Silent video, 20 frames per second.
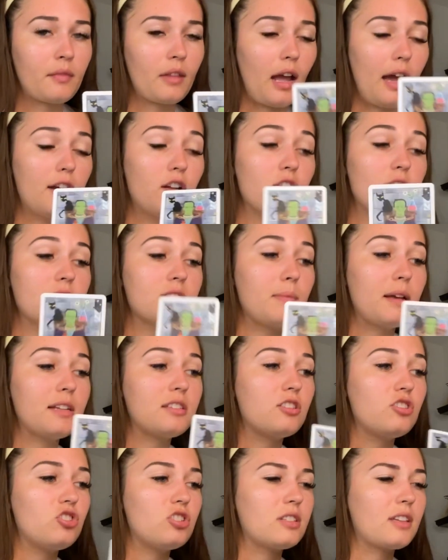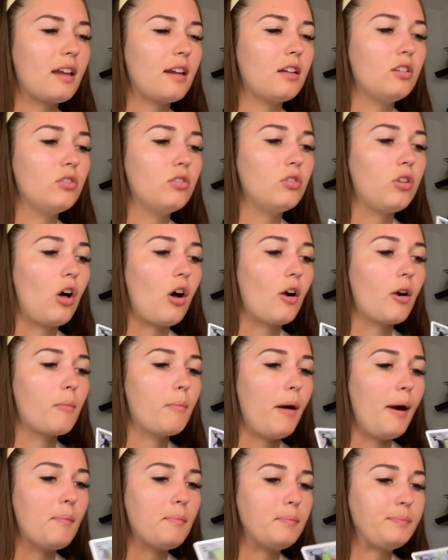I know this message is getting a little long,
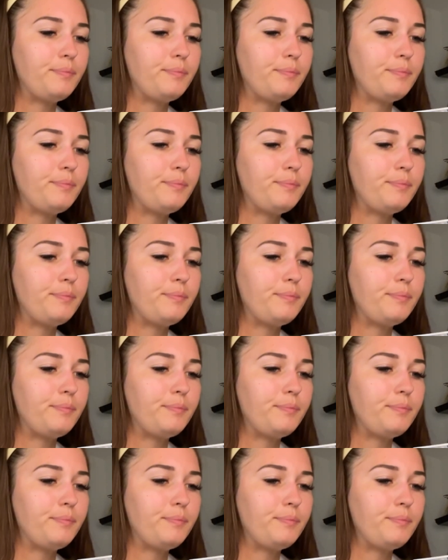but